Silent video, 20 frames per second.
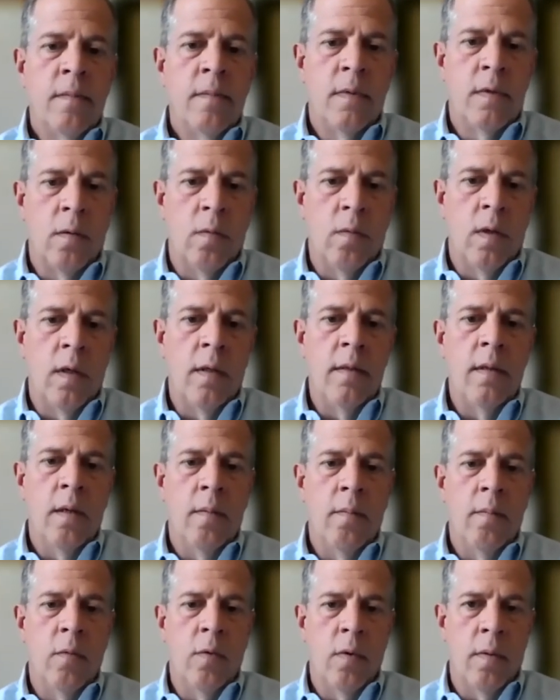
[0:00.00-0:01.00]
to one
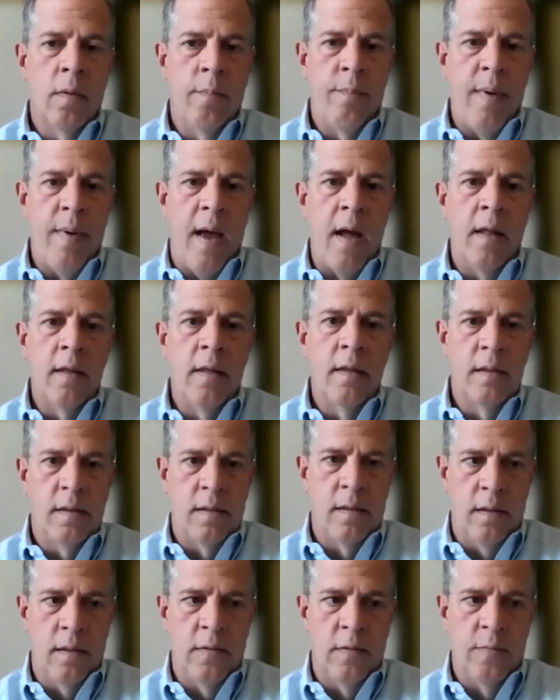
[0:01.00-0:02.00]
that more
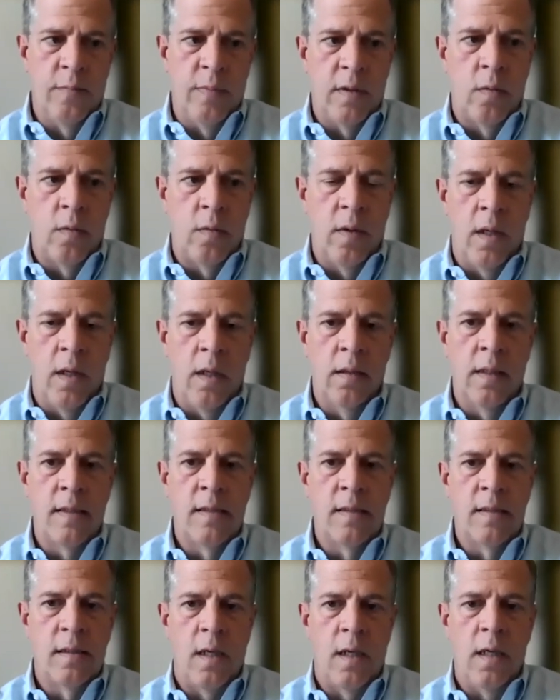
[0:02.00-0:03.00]
balances between,
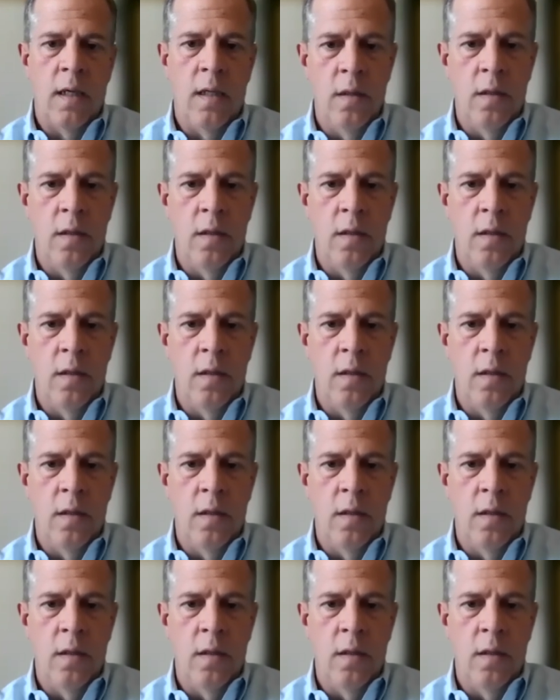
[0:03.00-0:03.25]
let's say,